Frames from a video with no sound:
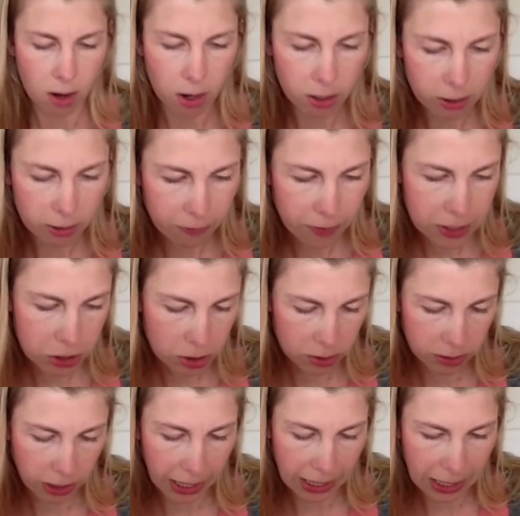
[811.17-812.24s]

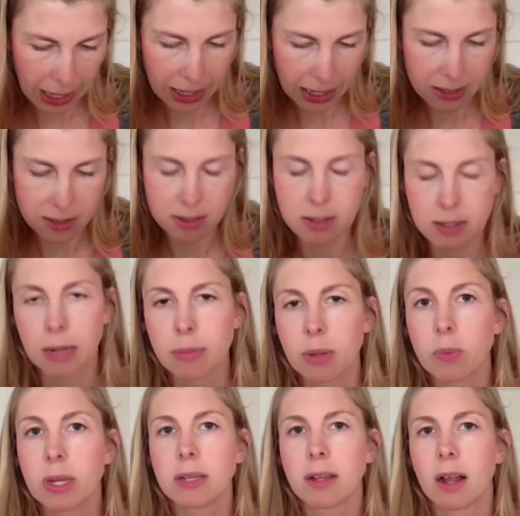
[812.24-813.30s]
artificial light. And I
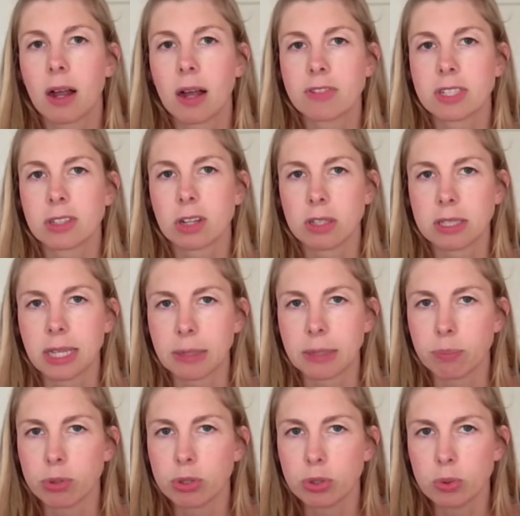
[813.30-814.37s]
mean, we often call it
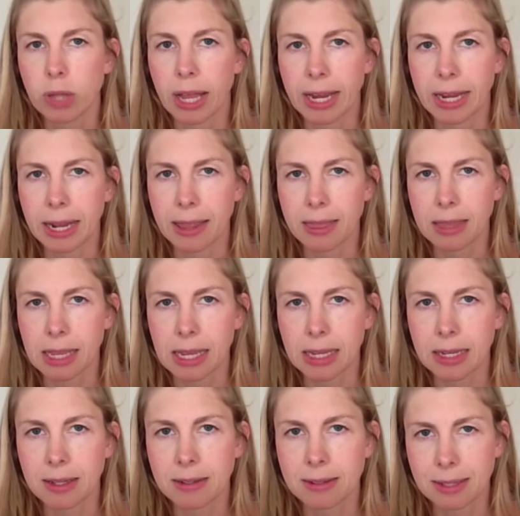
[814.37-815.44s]
like blue light, I
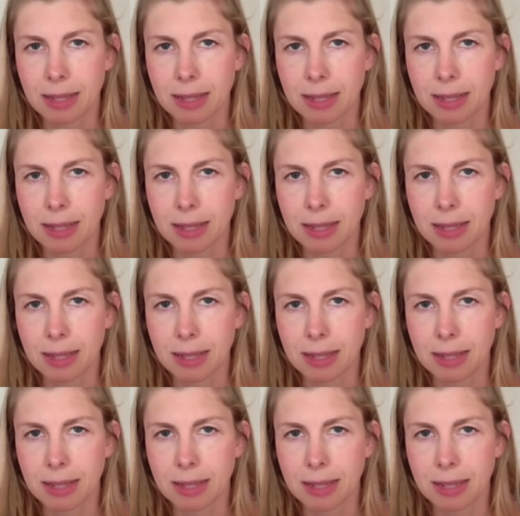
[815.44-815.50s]
think.